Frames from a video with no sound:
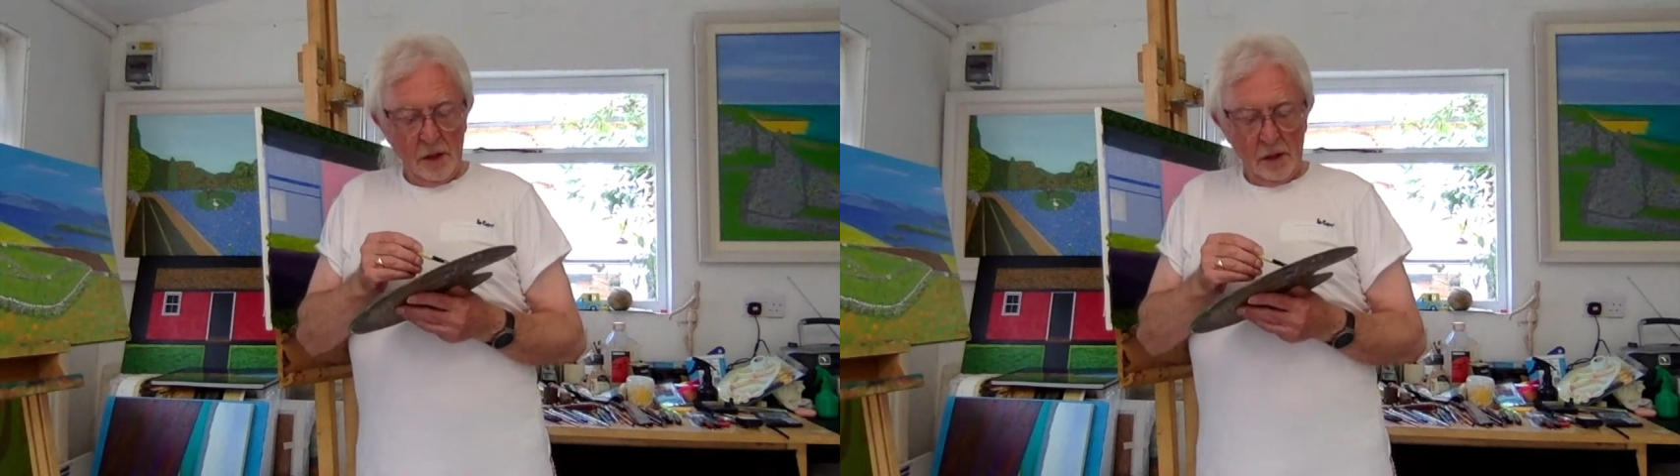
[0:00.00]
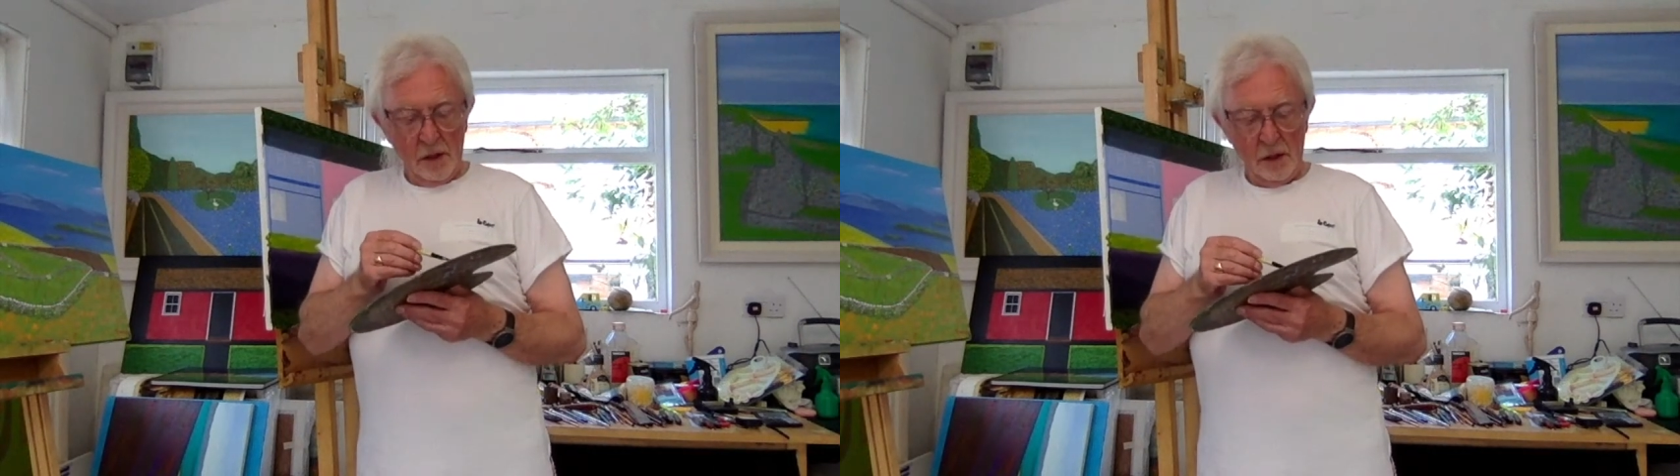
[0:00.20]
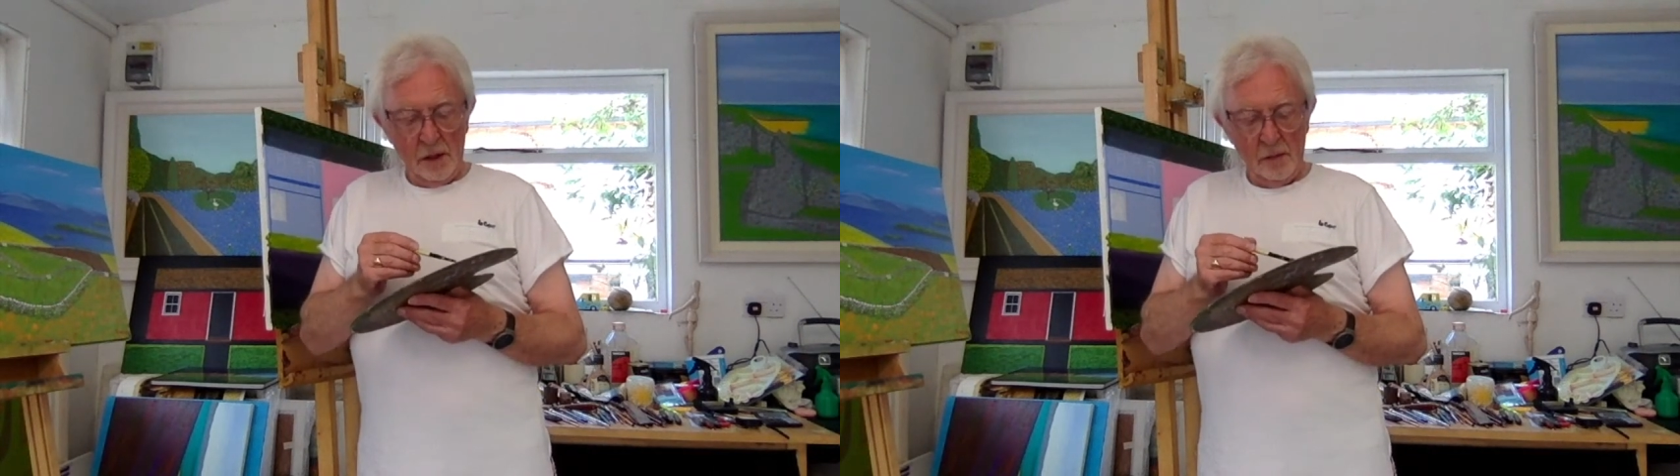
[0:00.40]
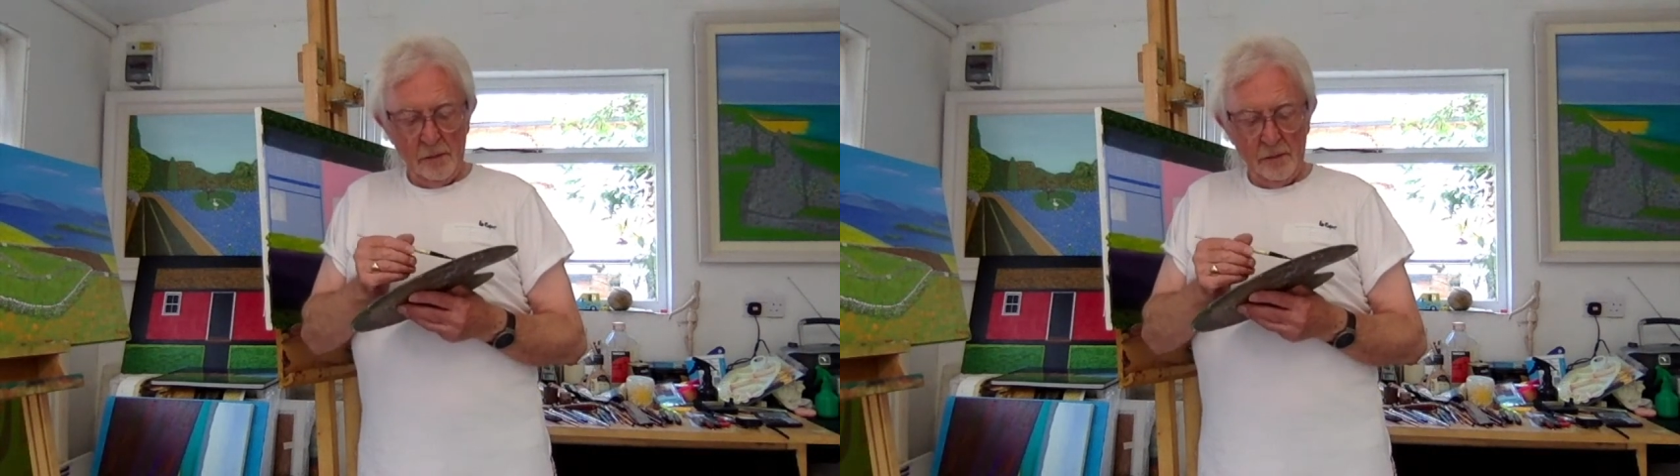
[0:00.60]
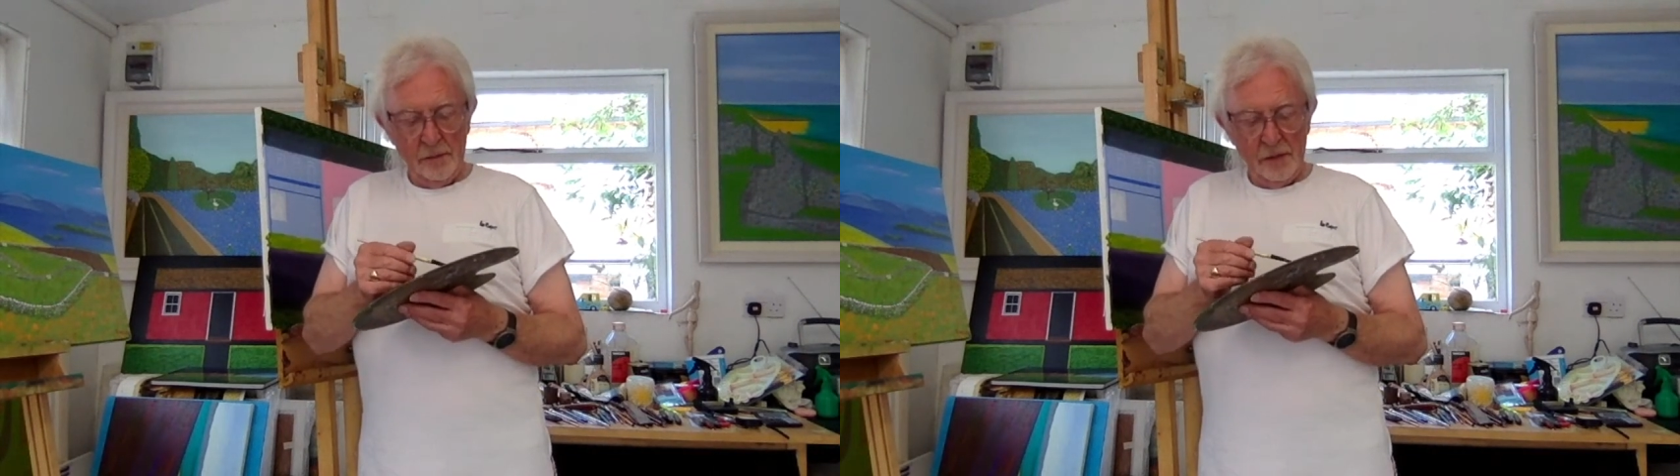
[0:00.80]
whatever.
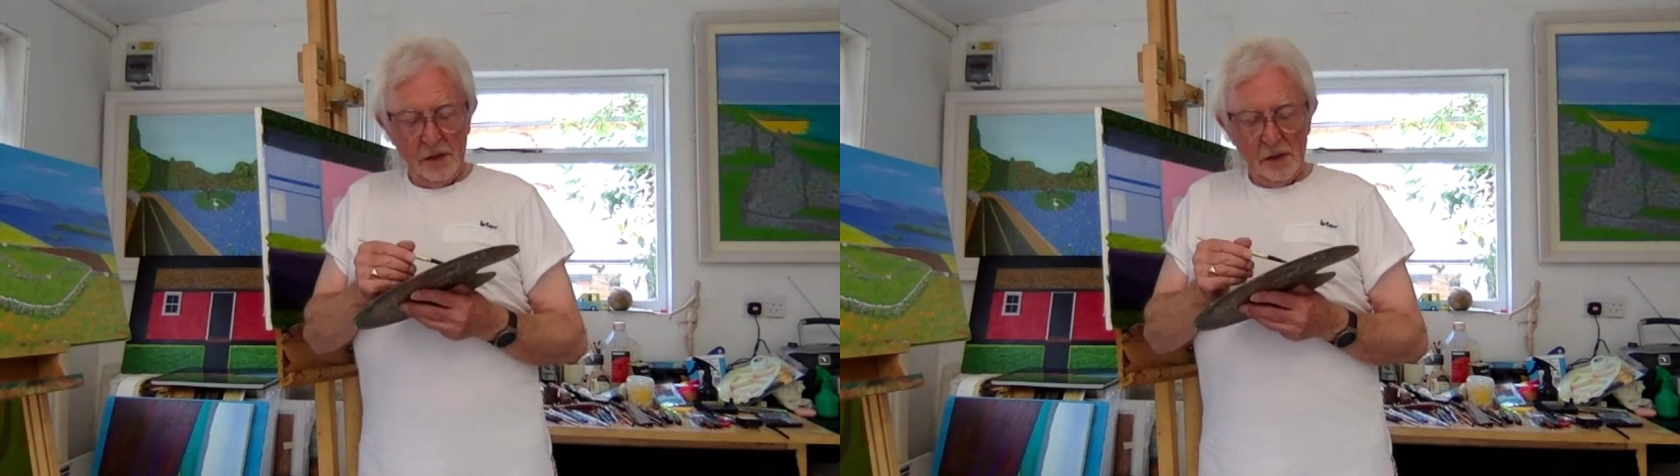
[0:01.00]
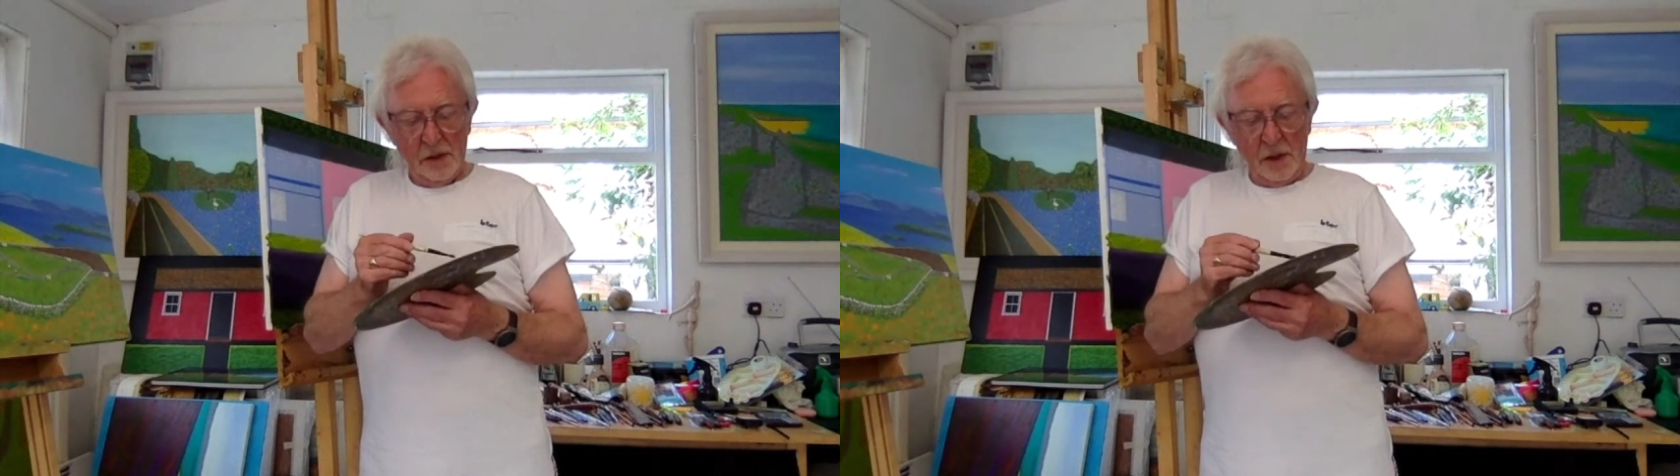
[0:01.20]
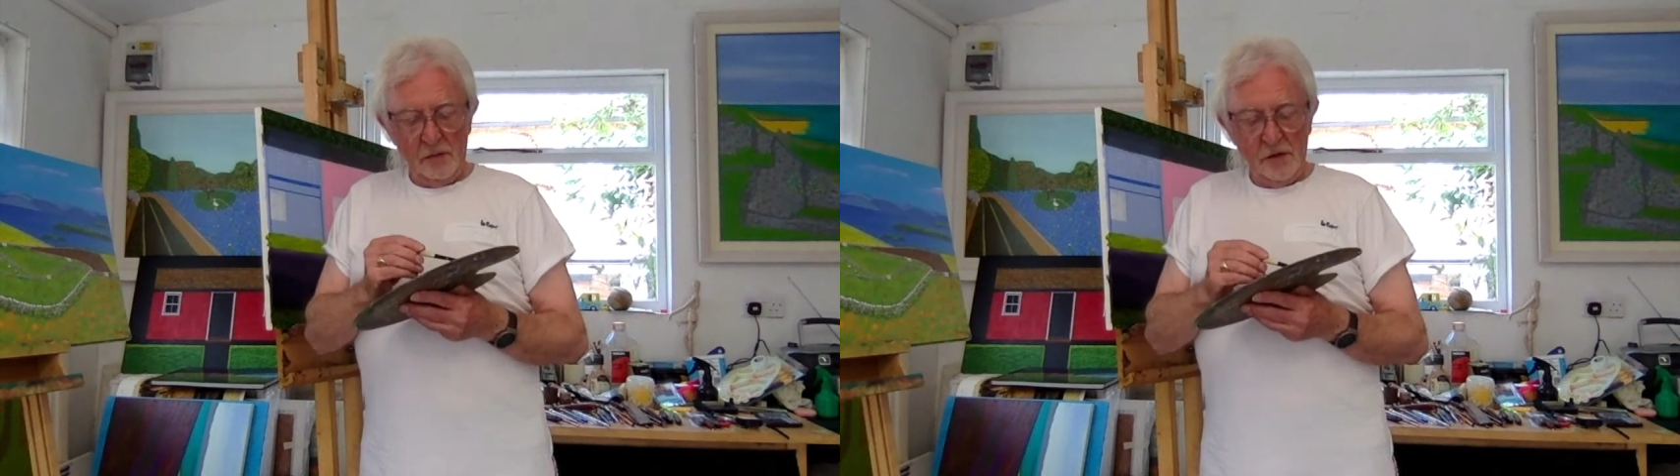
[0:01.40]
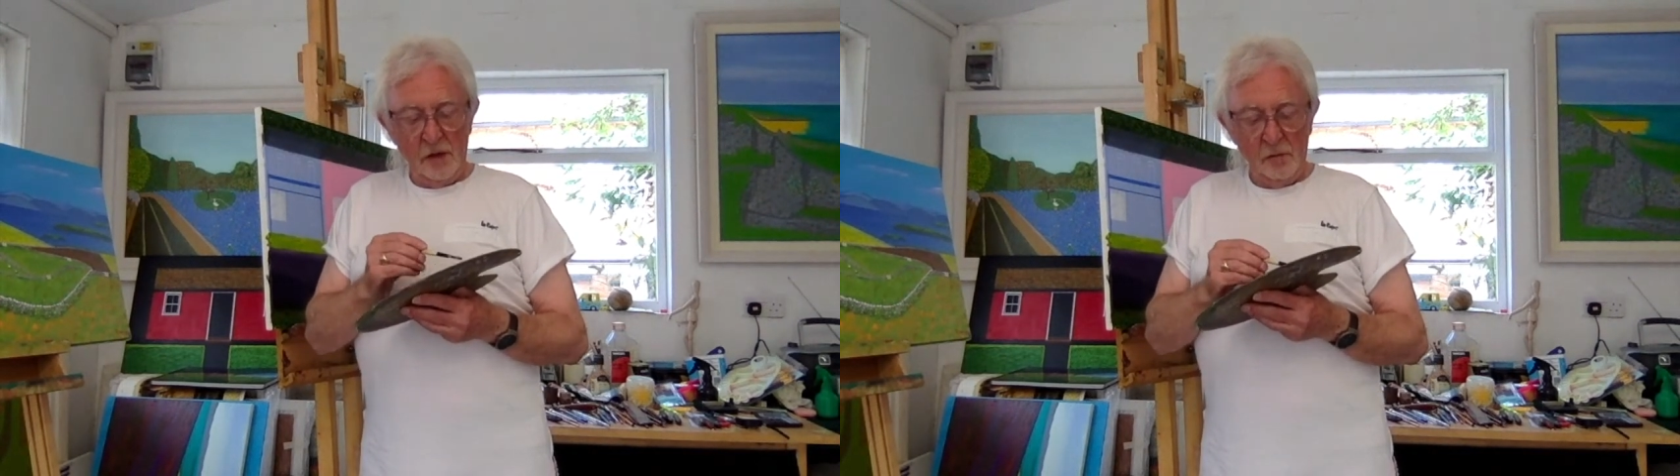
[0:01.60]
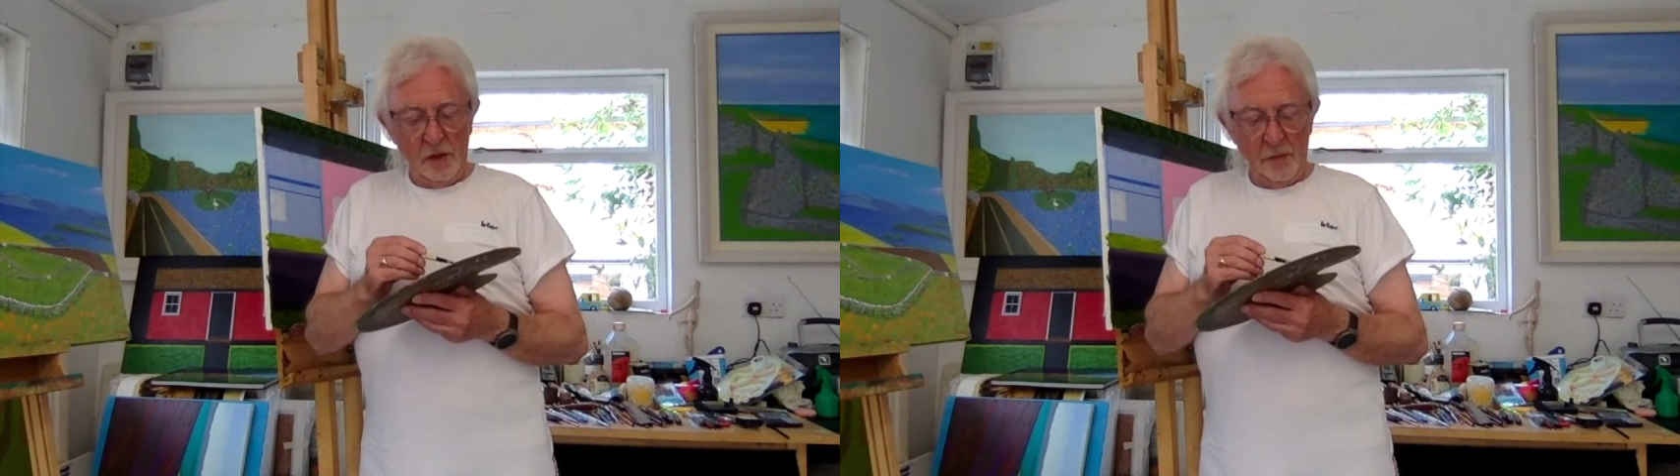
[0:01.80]
I've done
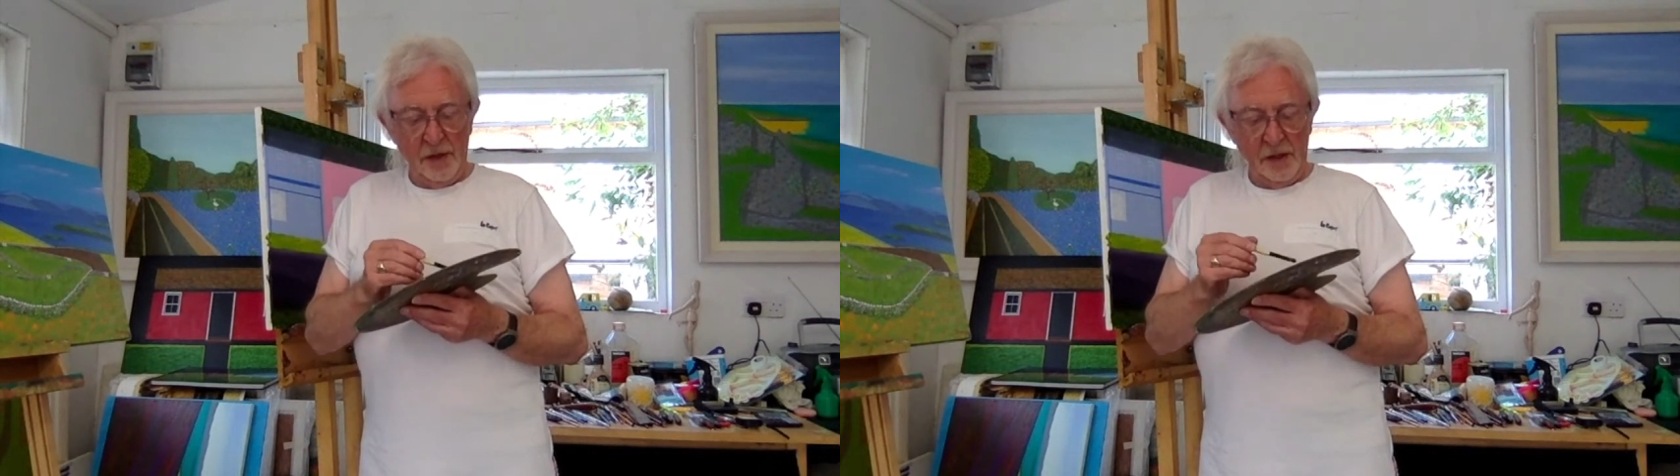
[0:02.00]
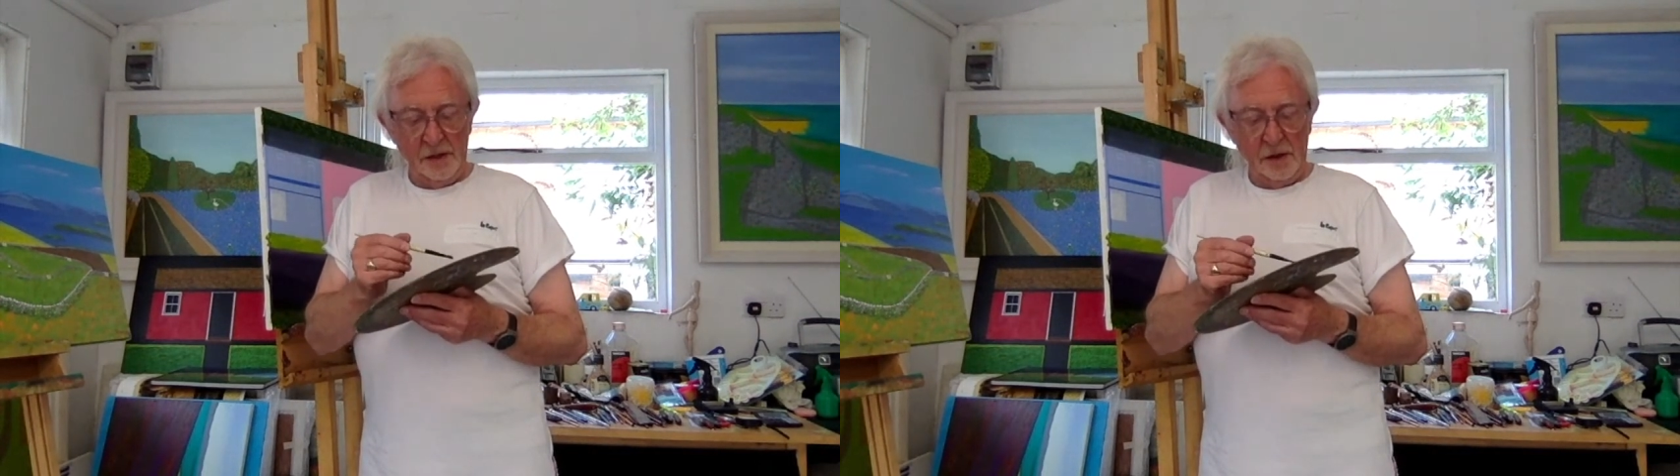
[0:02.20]
one painting